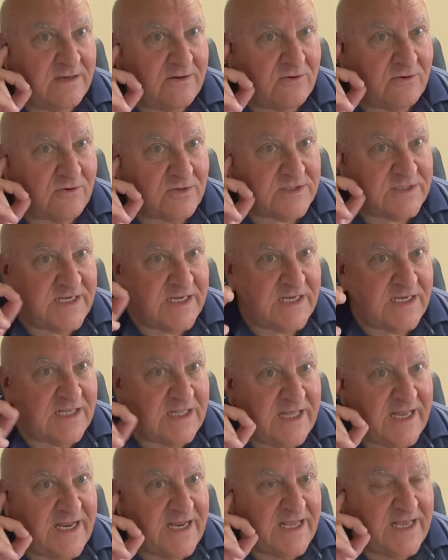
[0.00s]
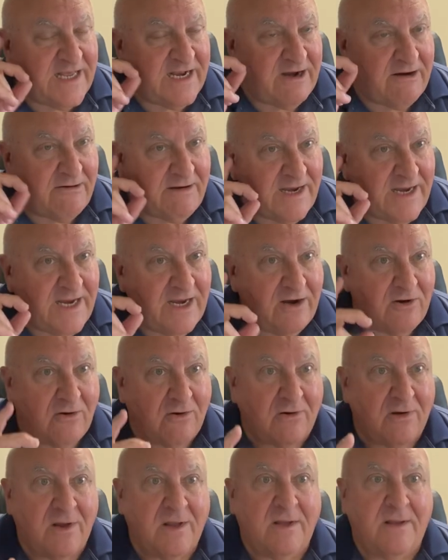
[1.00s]
articulating in our
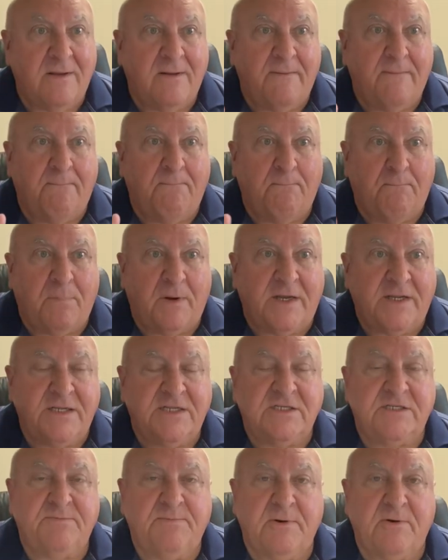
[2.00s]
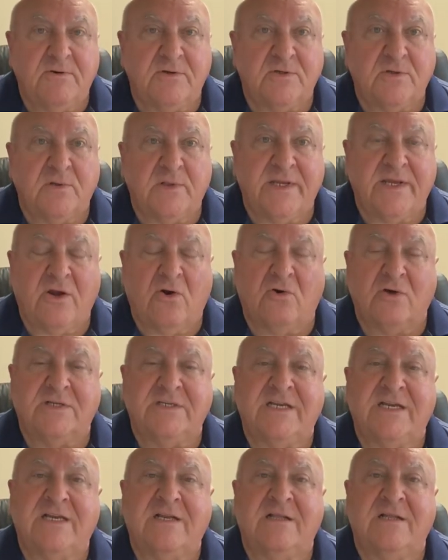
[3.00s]
ear, but spiritually
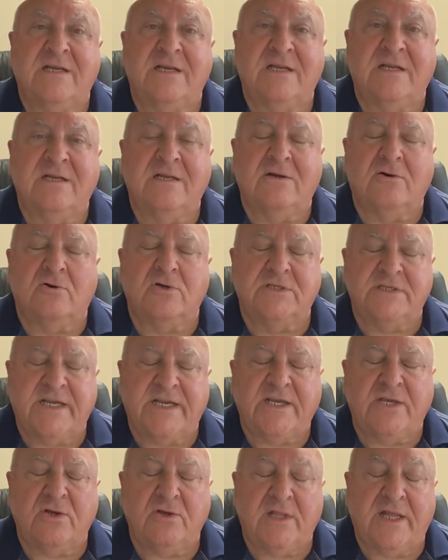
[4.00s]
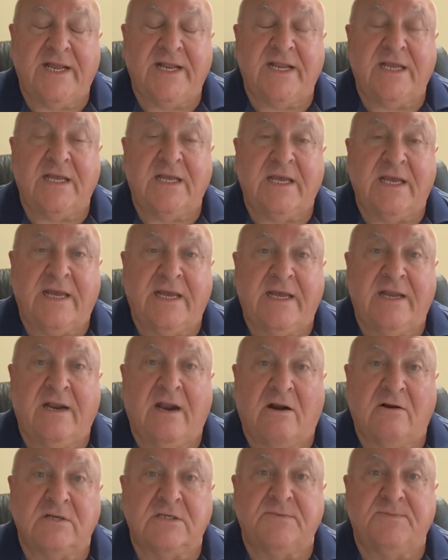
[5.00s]
articulating in
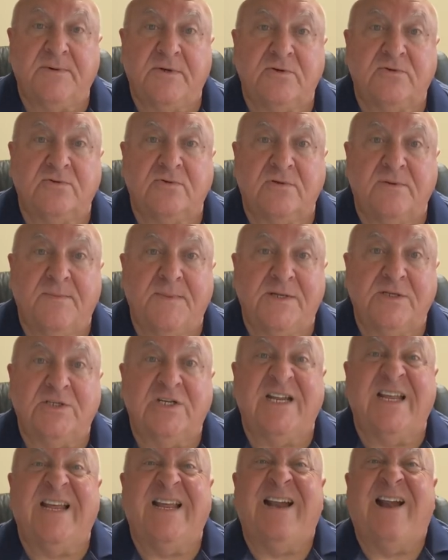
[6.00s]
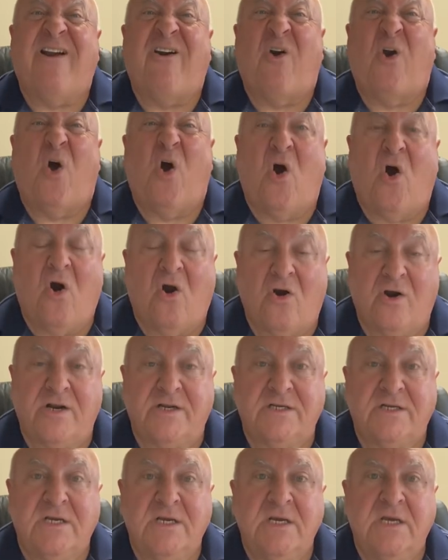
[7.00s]
our spiritual dimension, in our
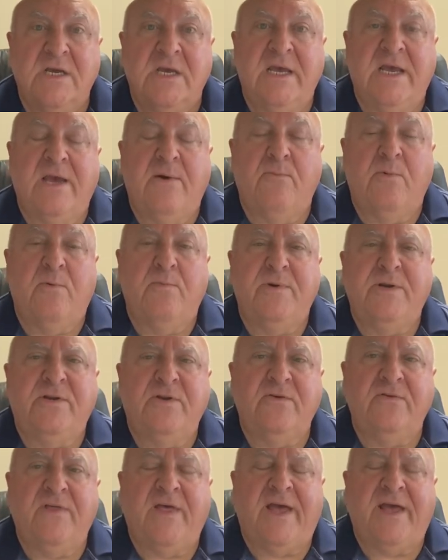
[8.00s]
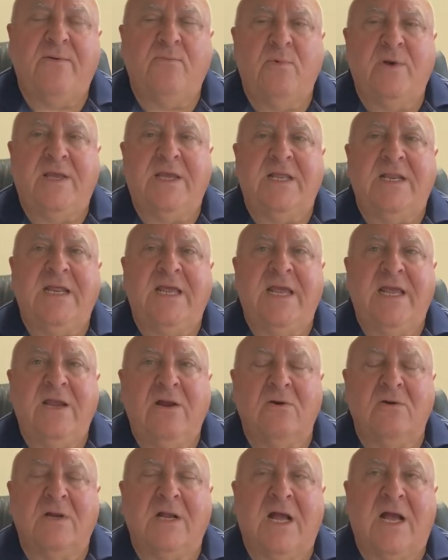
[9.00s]
heart. And when we do that, we can
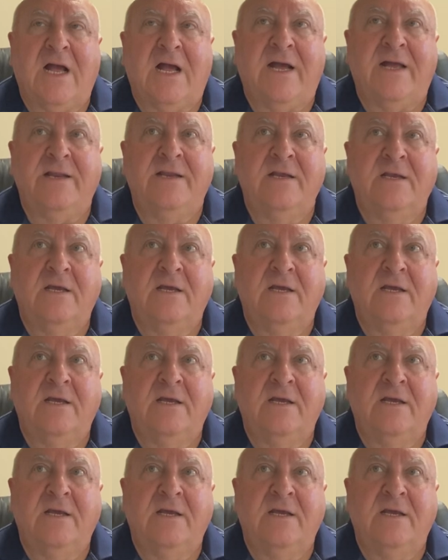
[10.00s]
hear God